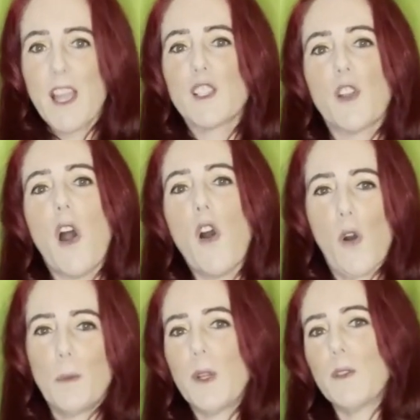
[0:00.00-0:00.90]
So I
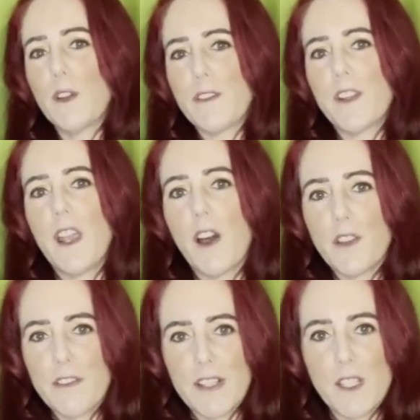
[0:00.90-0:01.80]
hope you'll look for the
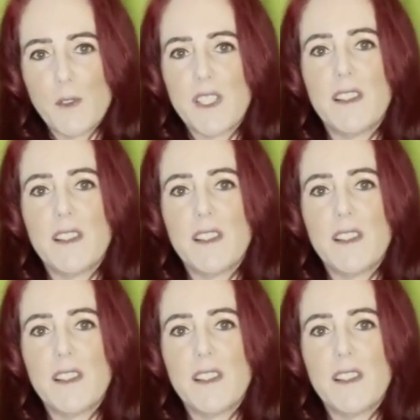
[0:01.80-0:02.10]
other videos